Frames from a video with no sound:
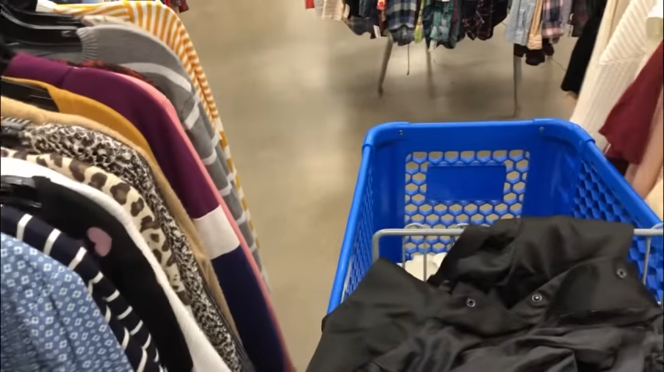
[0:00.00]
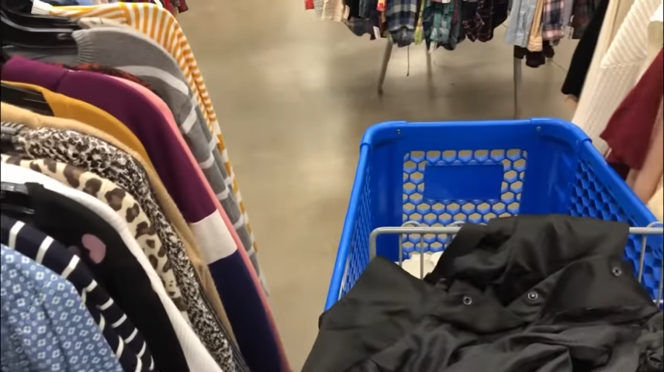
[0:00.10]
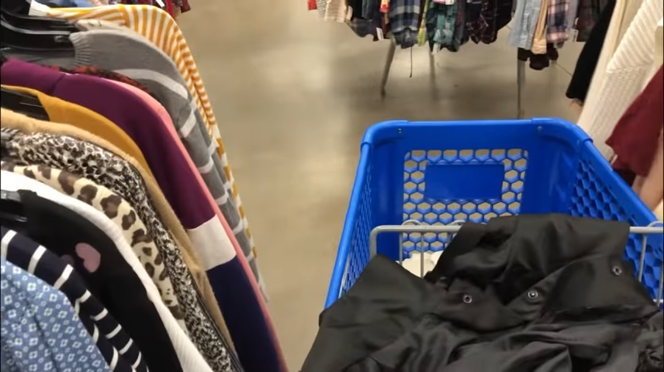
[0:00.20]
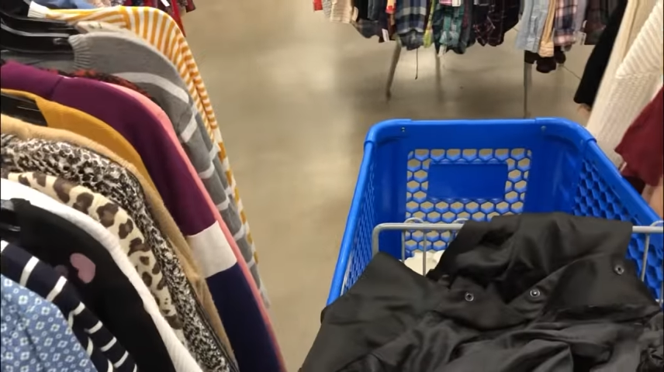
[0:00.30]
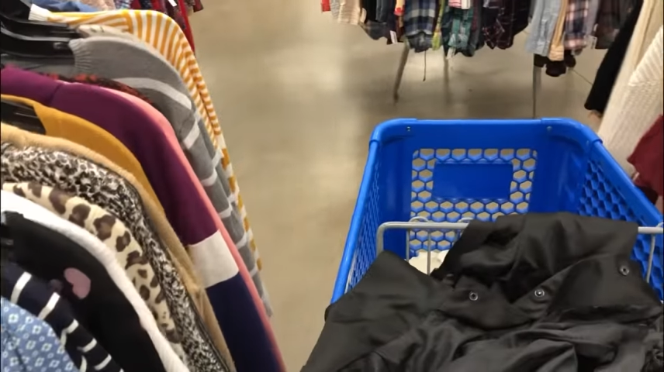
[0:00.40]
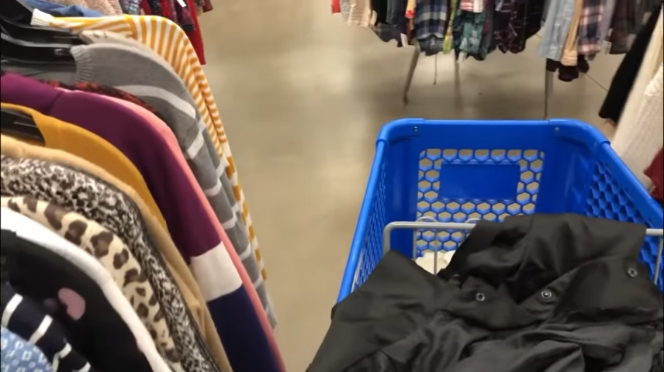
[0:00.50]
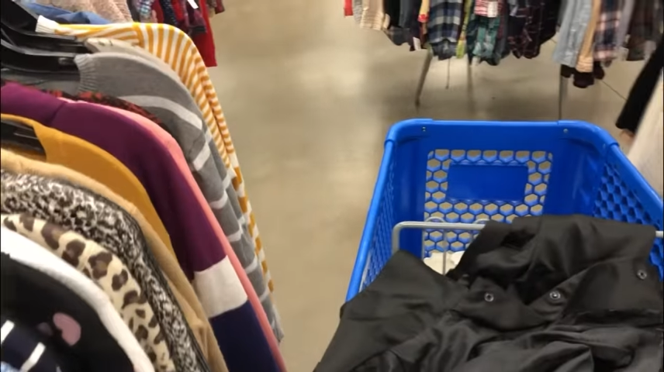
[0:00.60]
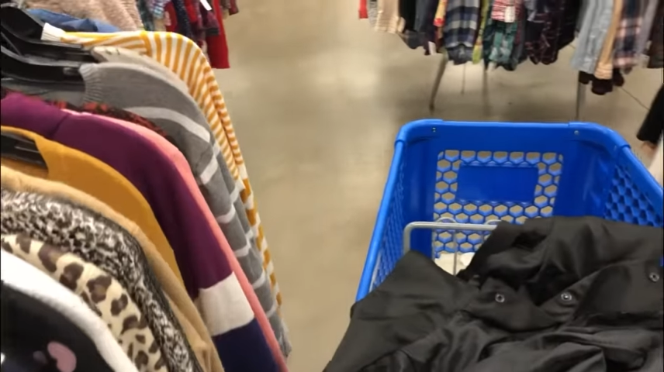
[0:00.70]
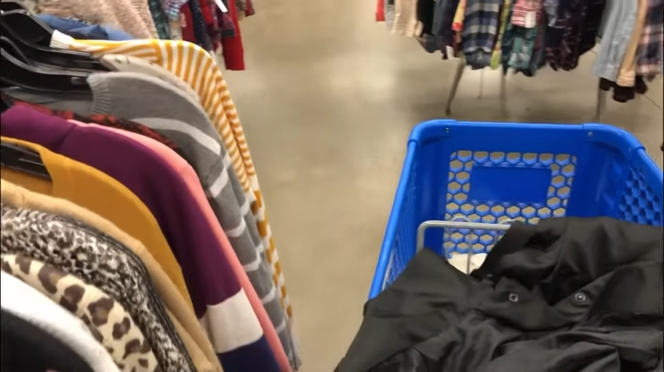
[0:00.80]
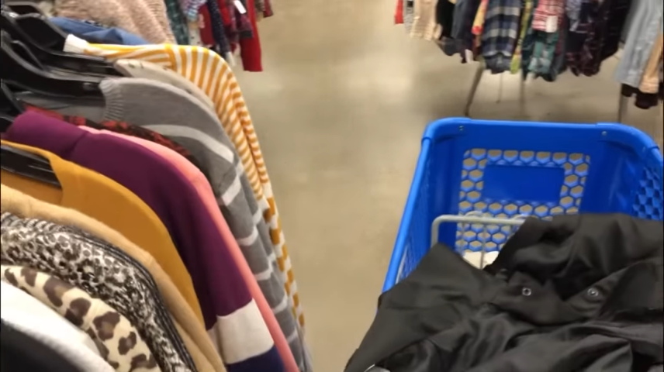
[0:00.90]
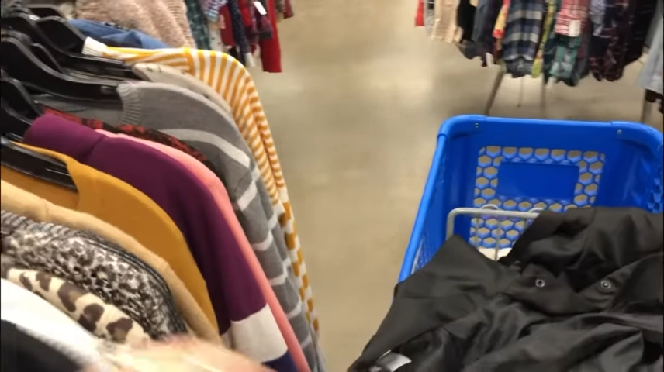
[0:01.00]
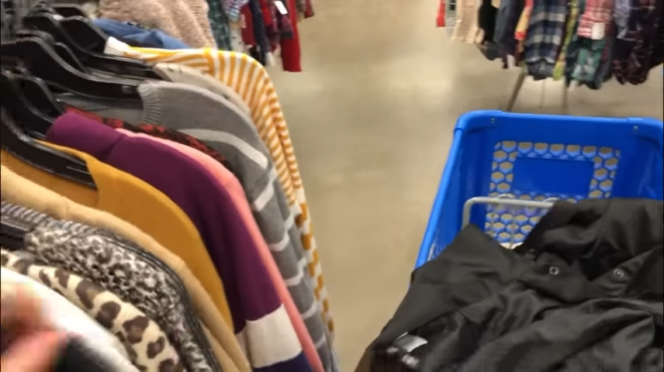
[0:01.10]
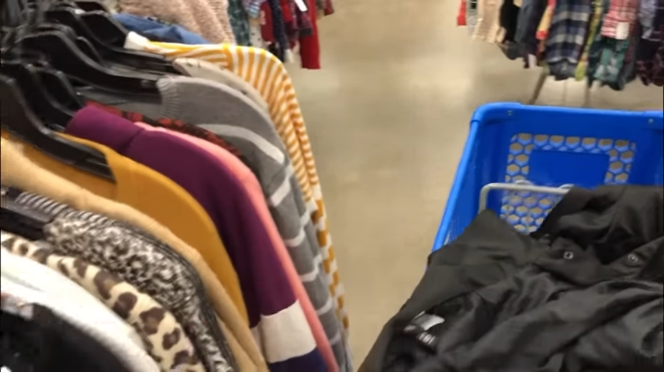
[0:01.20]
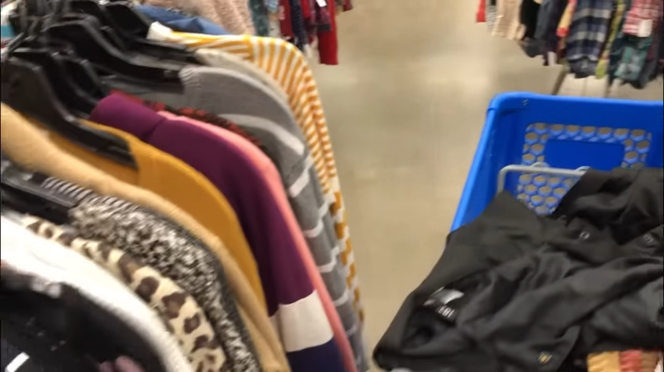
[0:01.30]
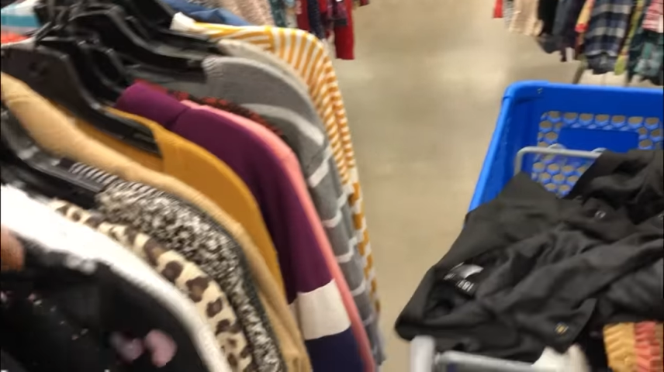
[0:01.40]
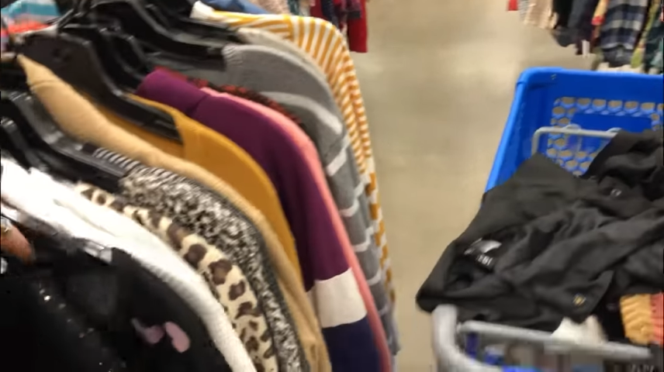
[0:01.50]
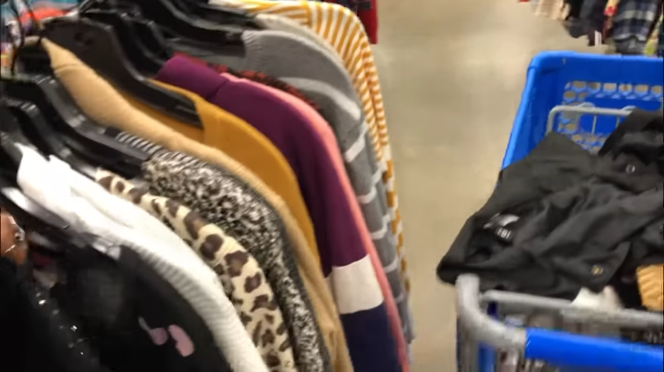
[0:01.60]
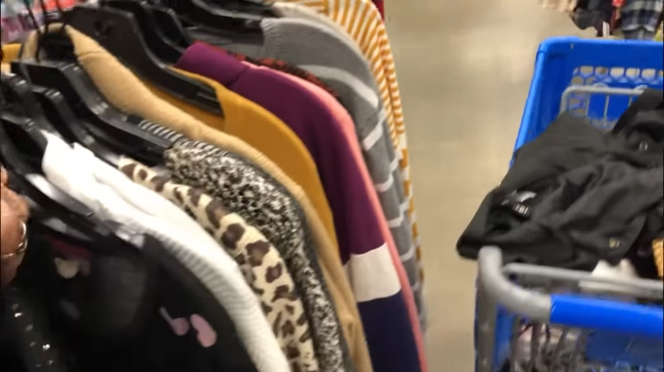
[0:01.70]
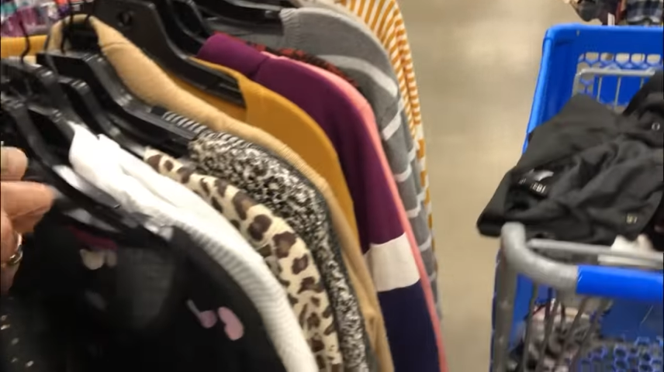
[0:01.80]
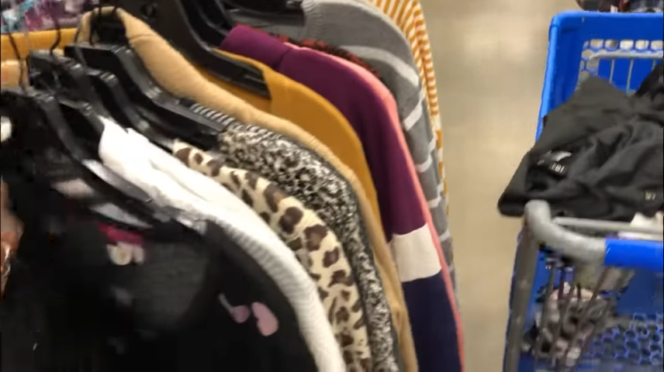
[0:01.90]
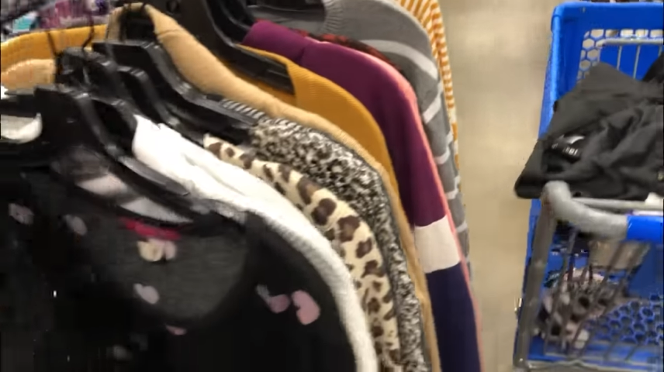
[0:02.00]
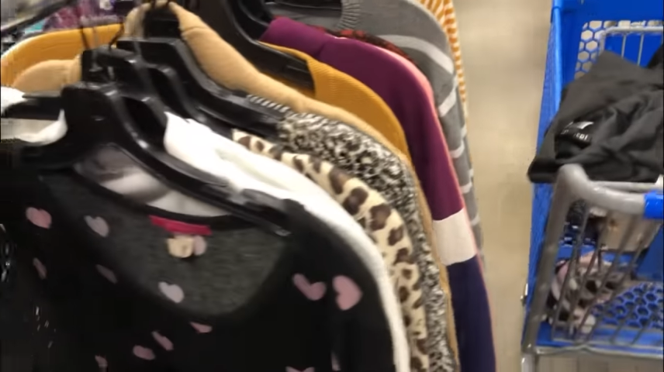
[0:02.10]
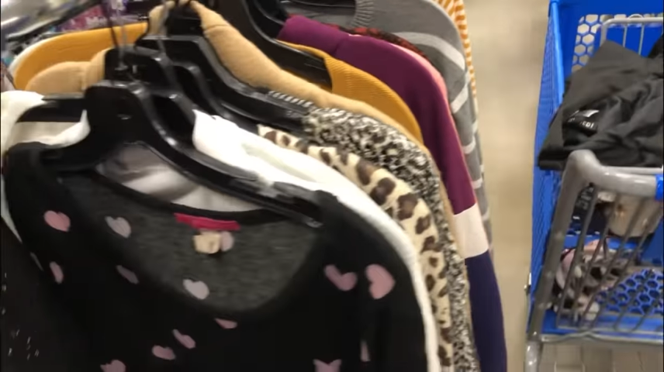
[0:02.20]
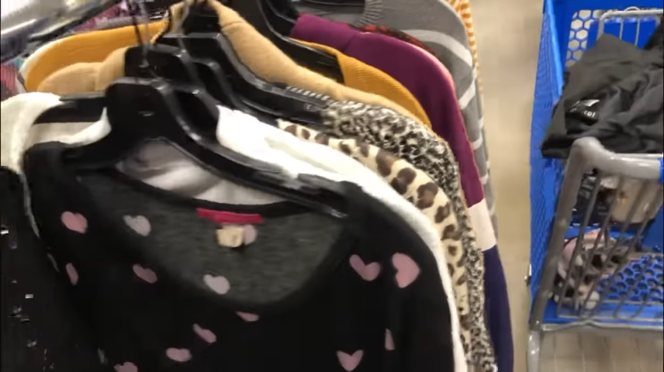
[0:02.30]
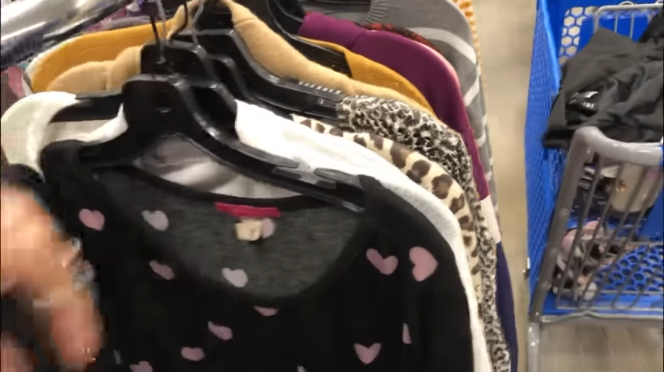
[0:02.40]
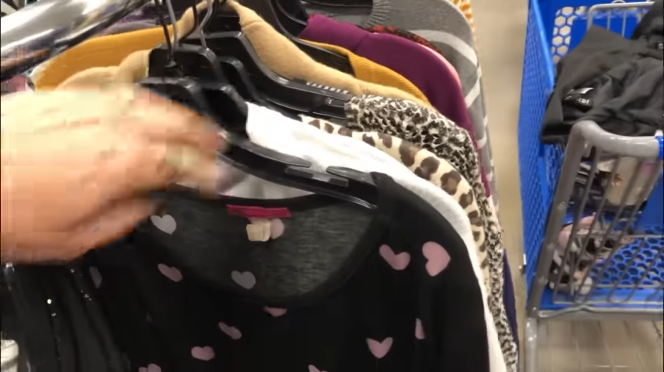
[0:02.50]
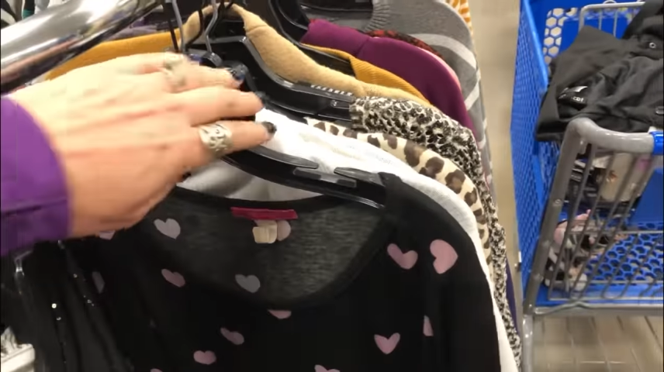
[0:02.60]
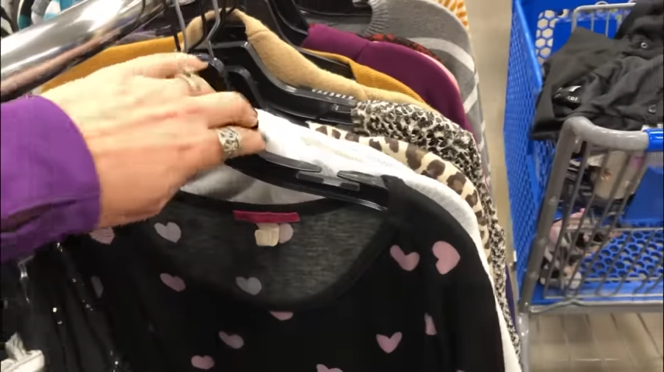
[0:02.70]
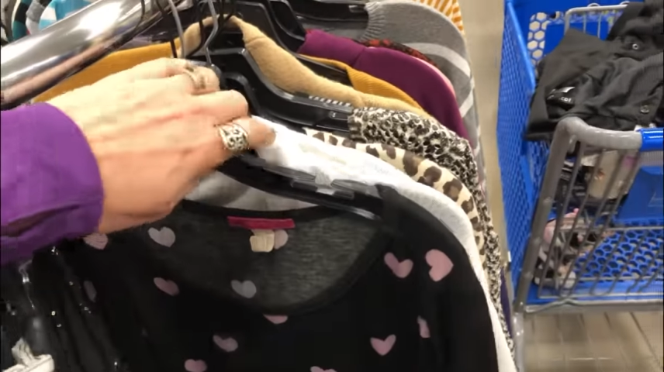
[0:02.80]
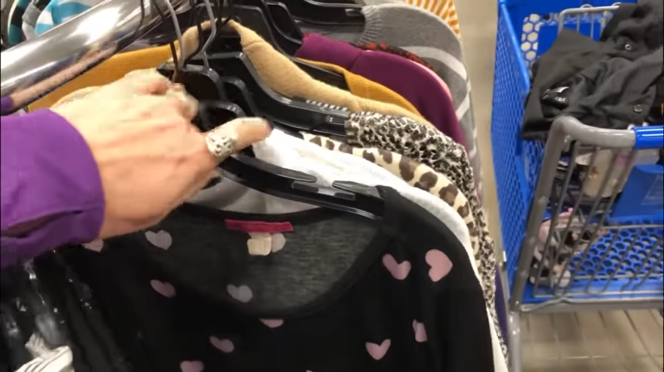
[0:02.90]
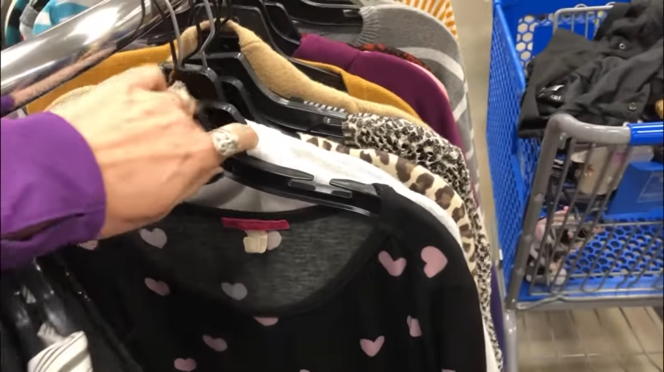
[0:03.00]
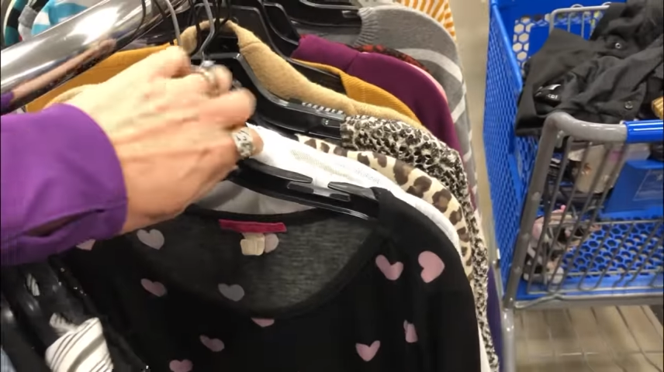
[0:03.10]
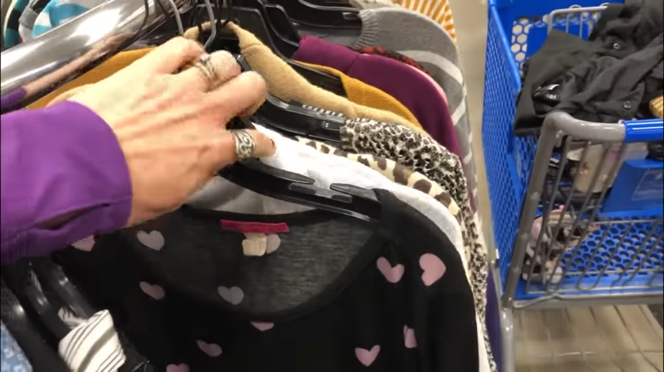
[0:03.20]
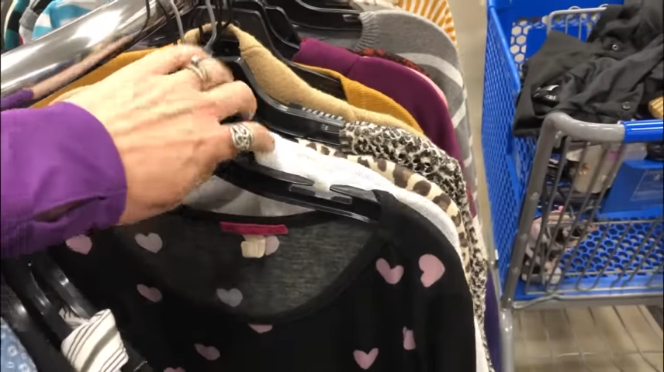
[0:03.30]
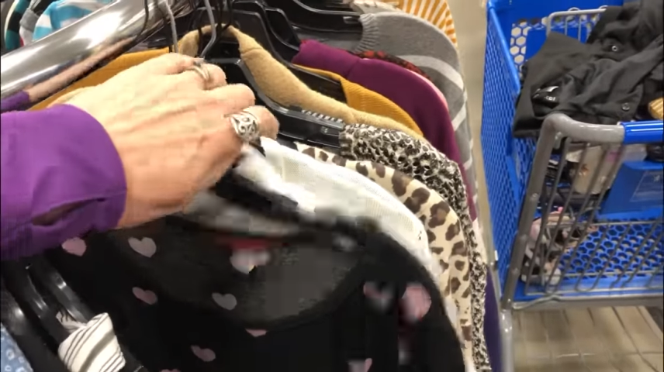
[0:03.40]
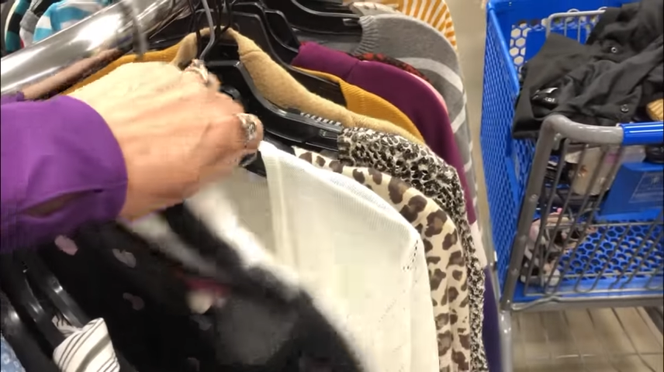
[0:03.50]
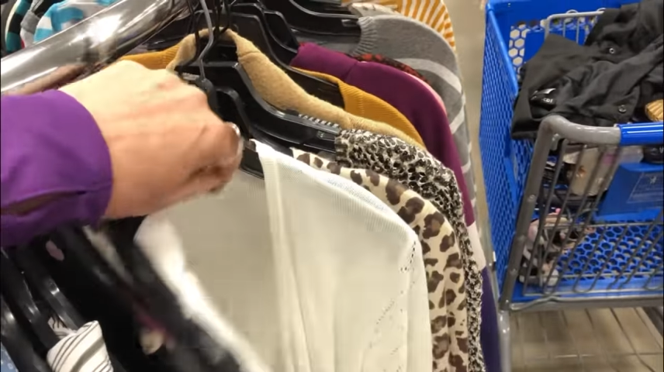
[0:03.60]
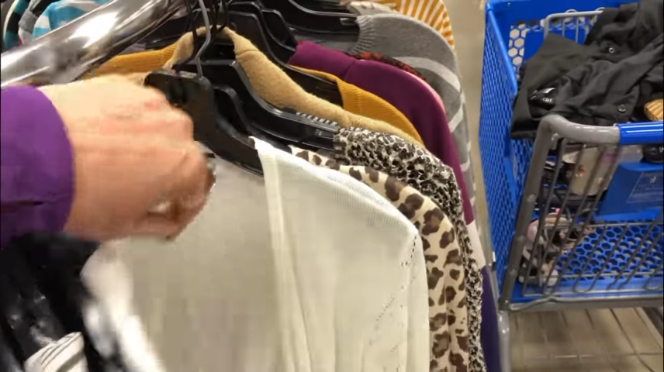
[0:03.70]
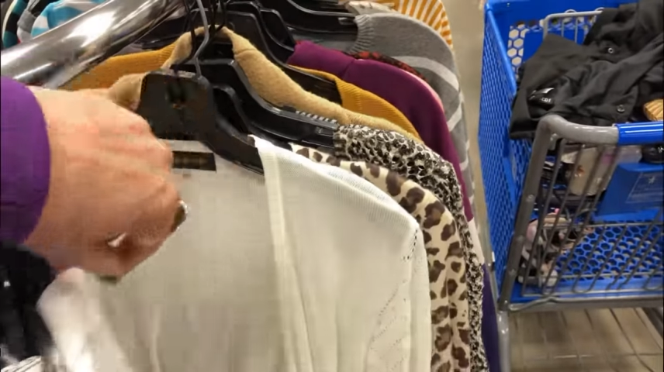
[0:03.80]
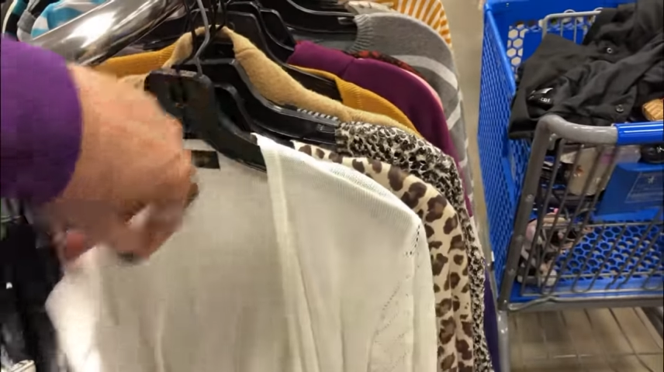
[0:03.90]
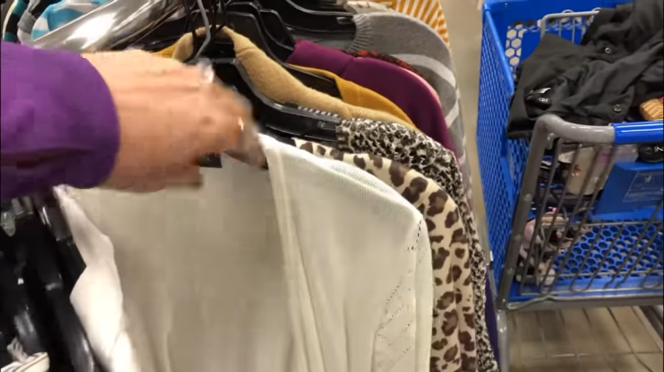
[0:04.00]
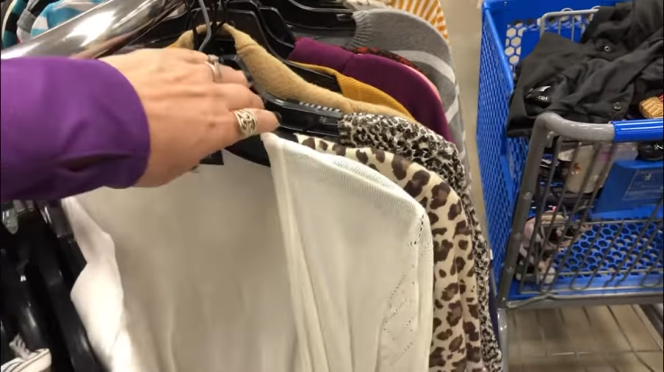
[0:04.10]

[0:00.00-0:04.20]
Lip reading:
Nobody's mouth can be seen.